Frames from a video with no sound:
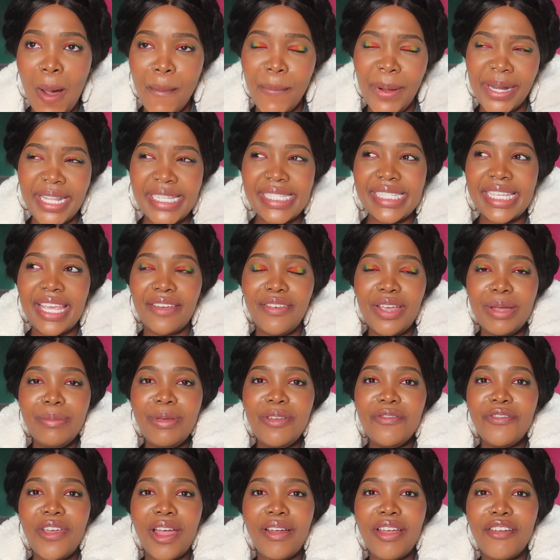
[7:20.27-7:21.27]
But it's giving
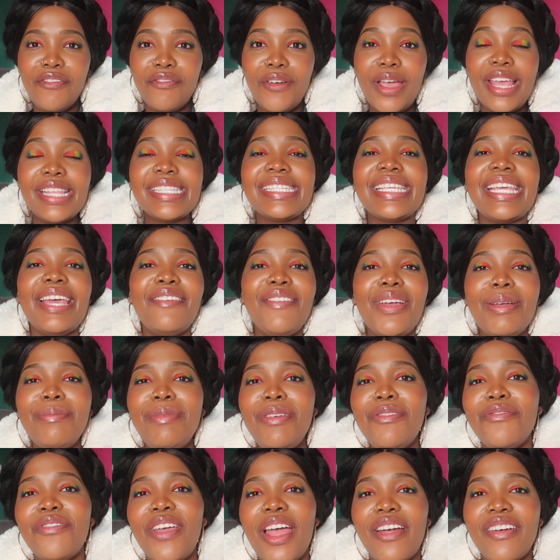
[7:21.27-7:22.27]

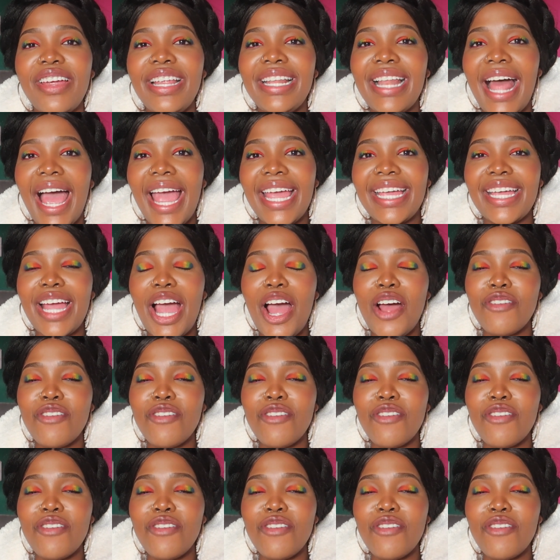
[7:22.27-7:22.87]
me very like